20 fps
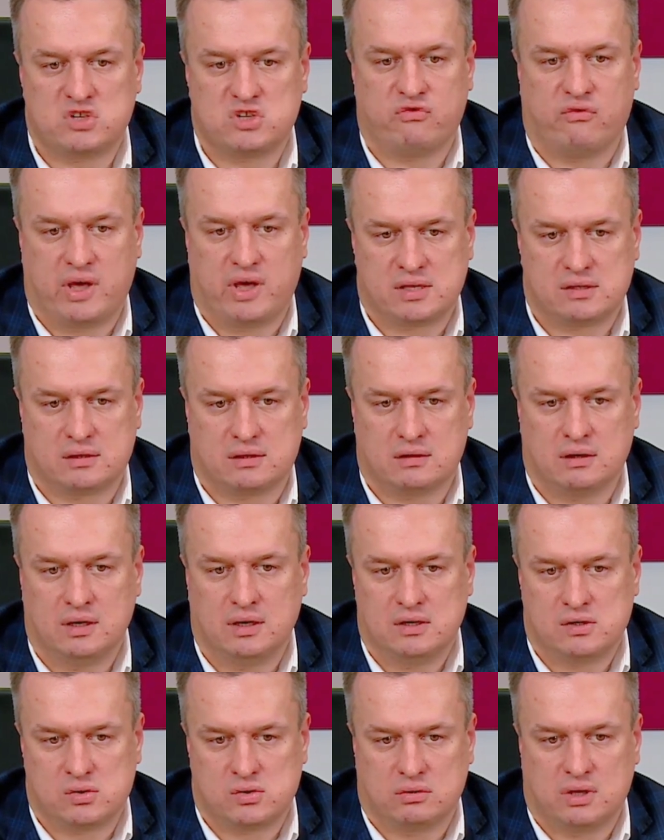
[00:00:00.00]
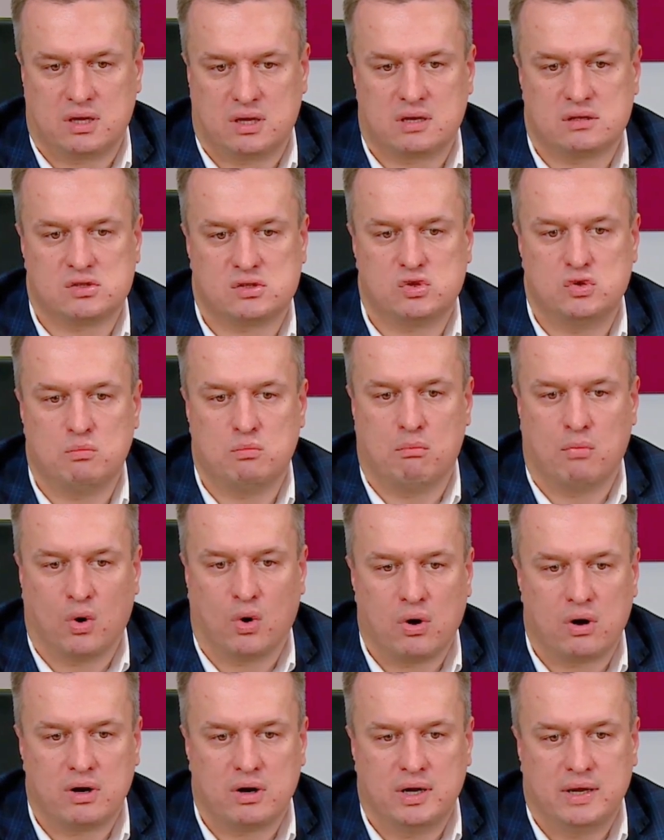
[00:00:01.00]
much faster, so they consume
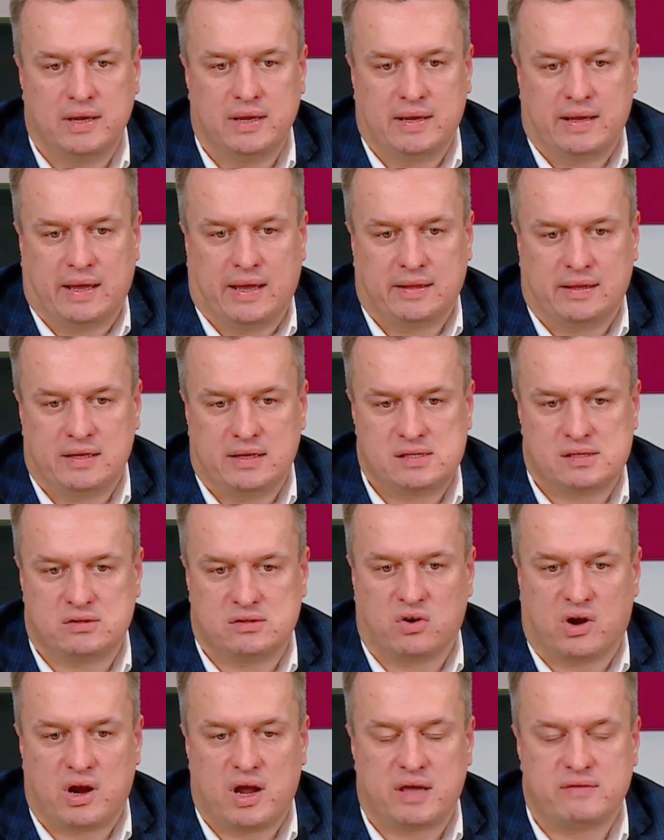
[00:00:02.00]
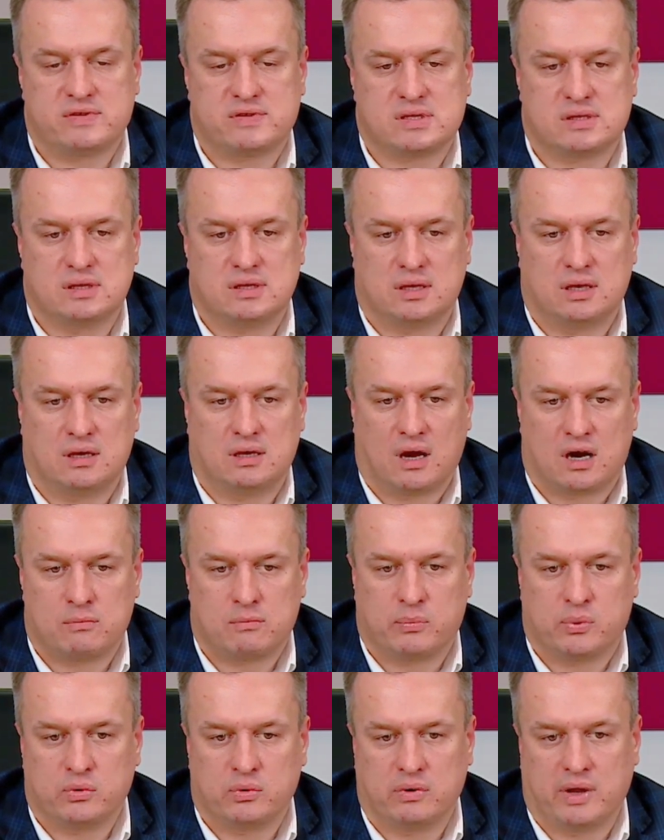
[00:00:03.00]
more. And this drives the
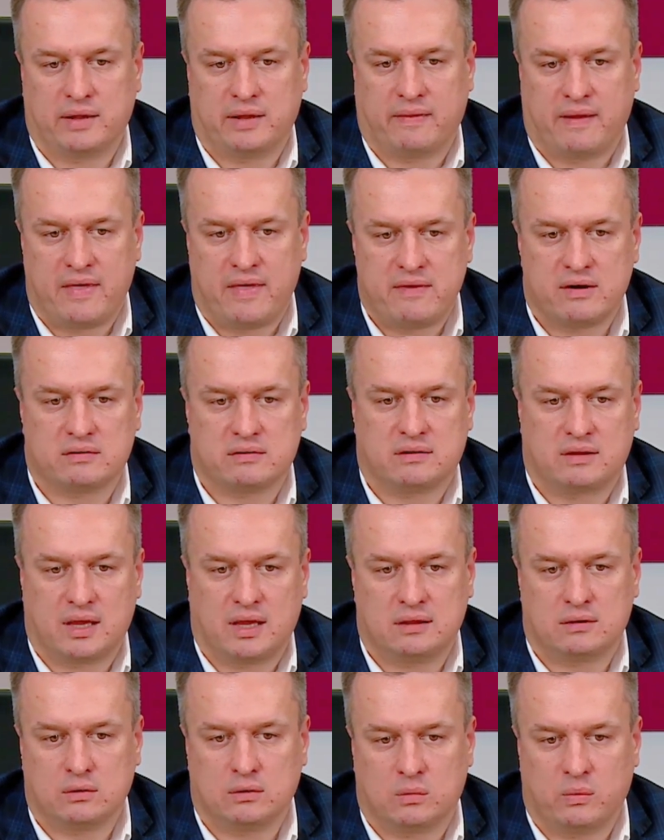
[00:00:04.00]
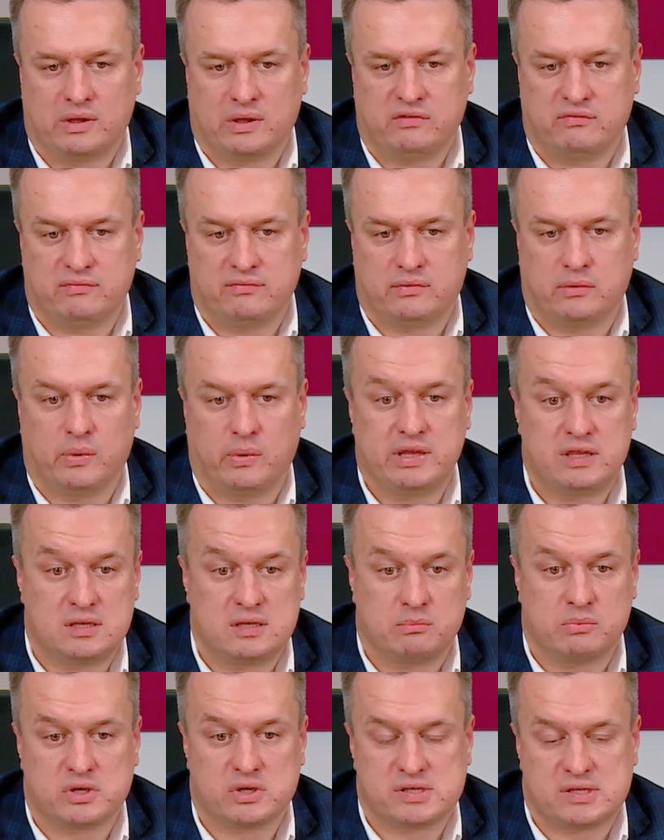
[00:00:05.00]
ARPU another 10 to 12,
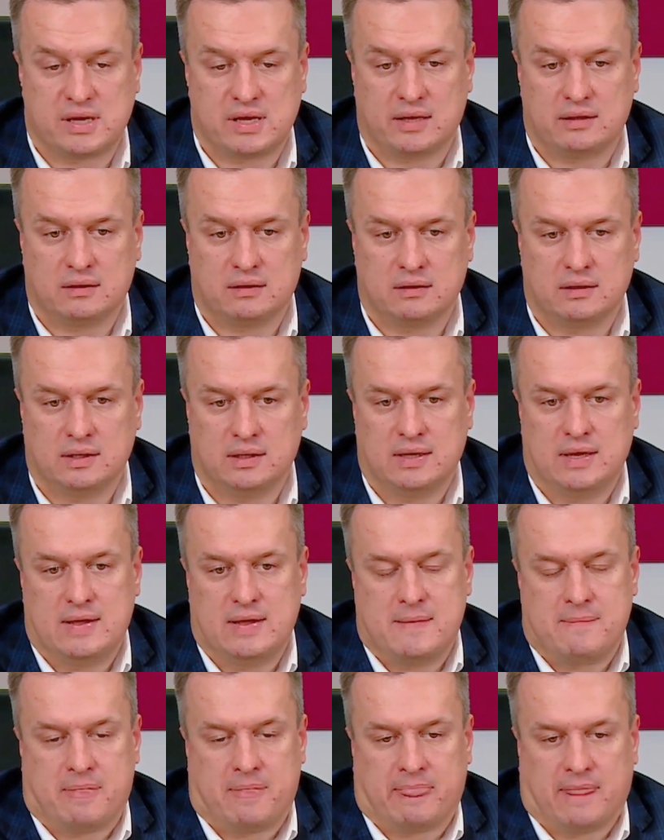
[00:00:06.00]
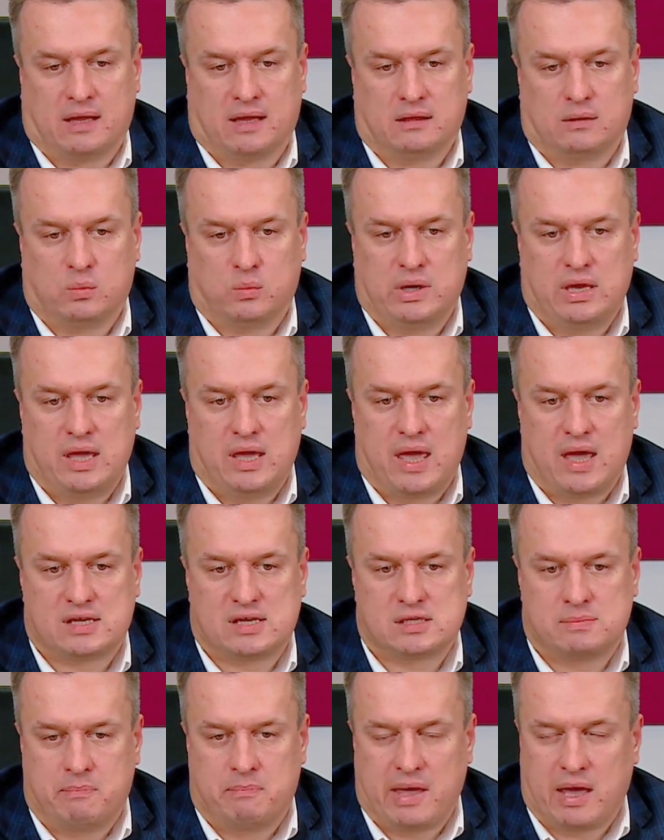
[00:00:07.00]
20%. And we
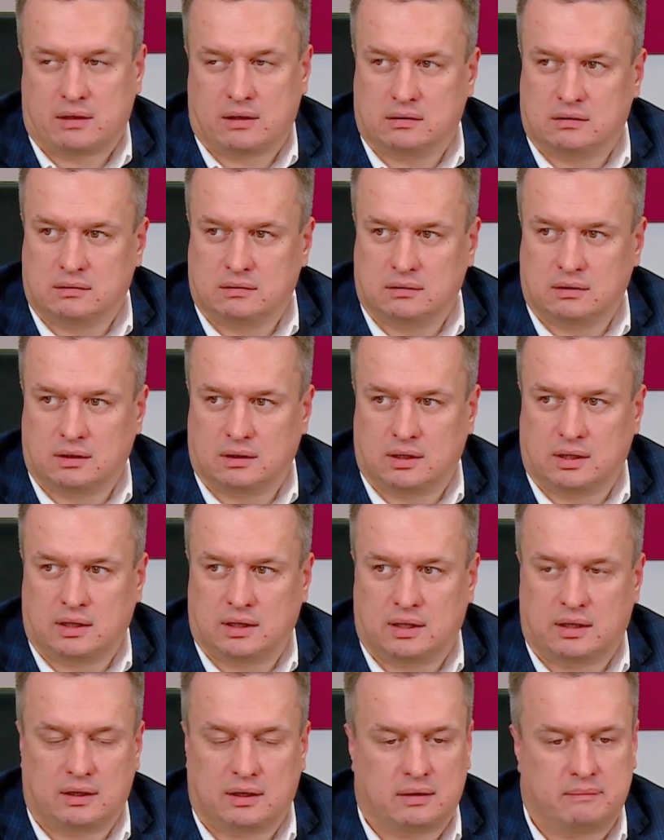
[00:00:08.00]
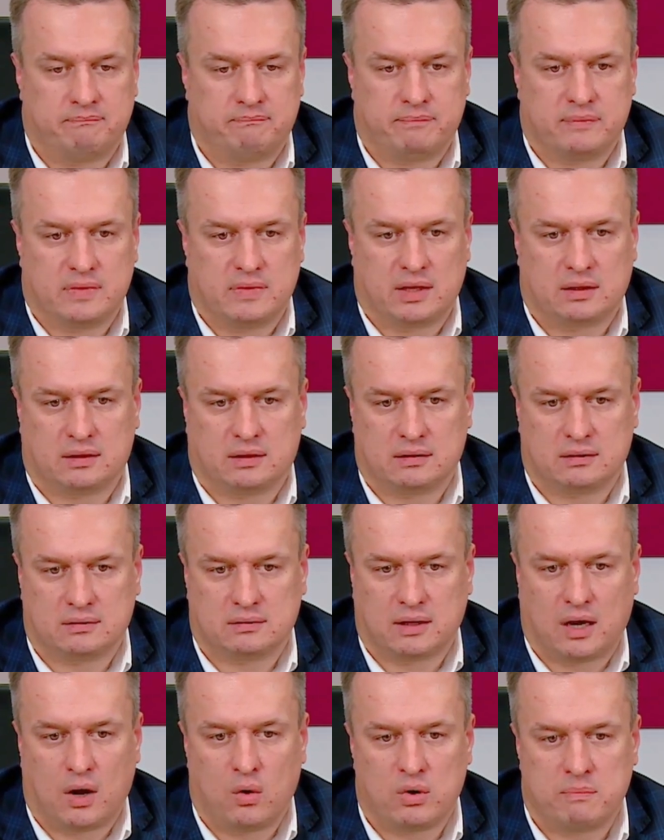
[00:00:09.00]
expect
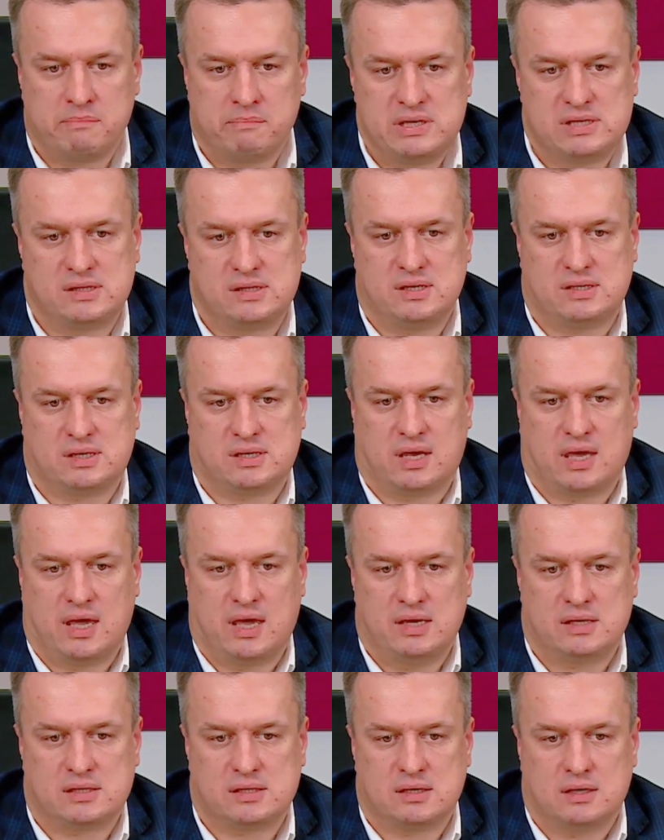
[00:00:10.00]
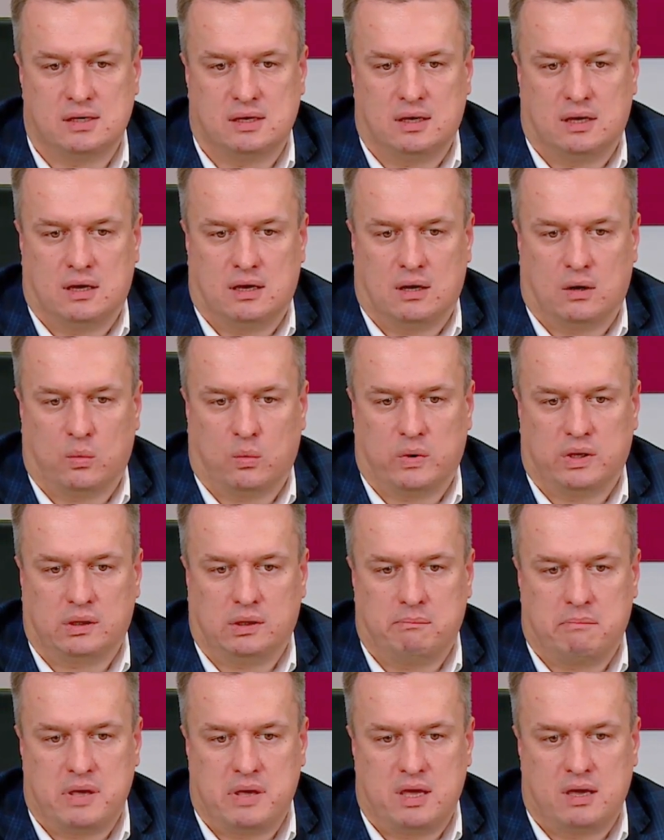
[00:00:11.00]
that our business case
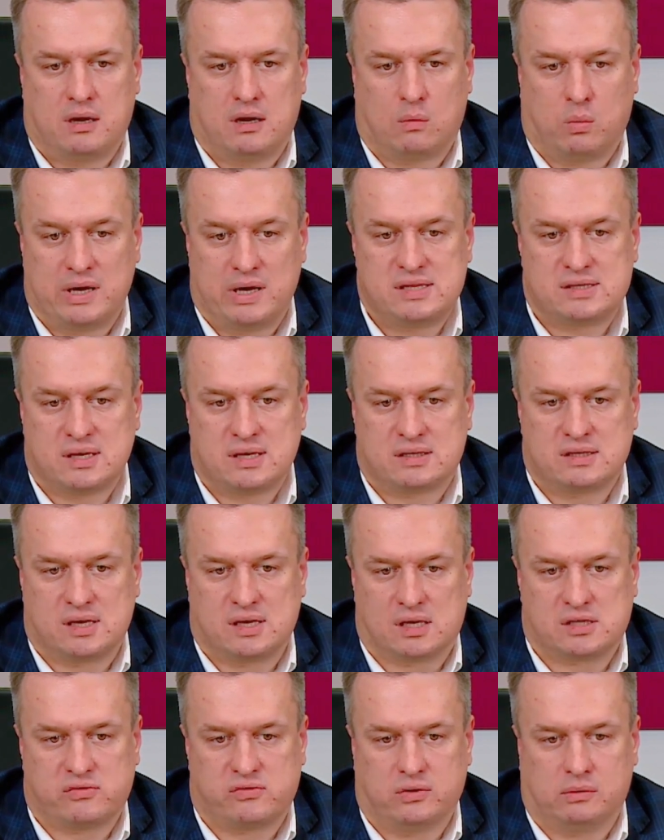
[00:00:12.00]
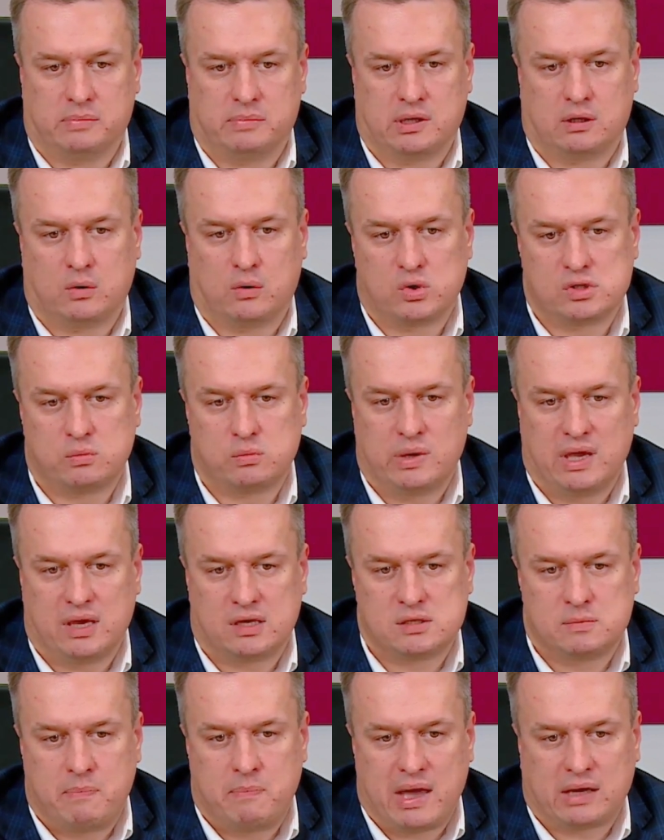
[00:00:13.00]
will be quite successful because we
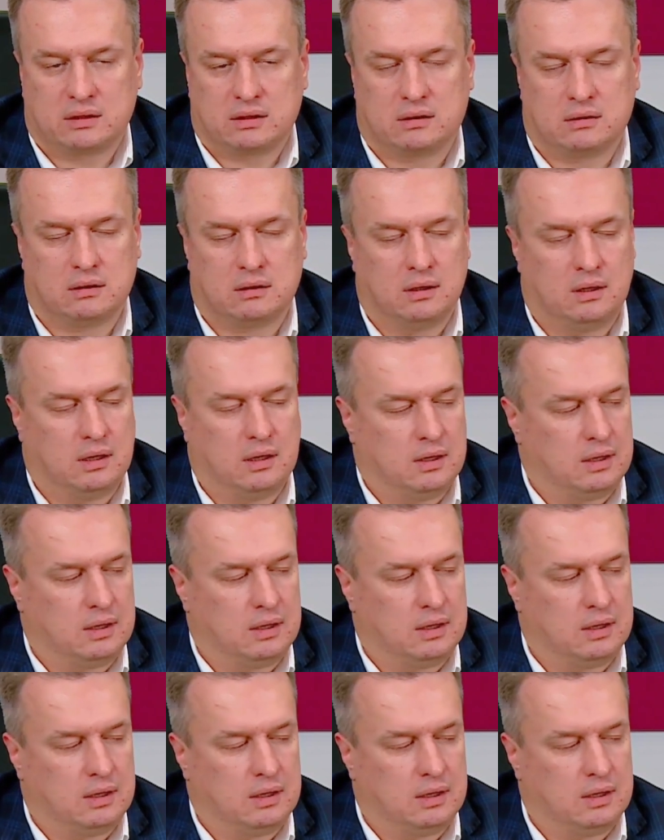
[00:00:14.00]
expect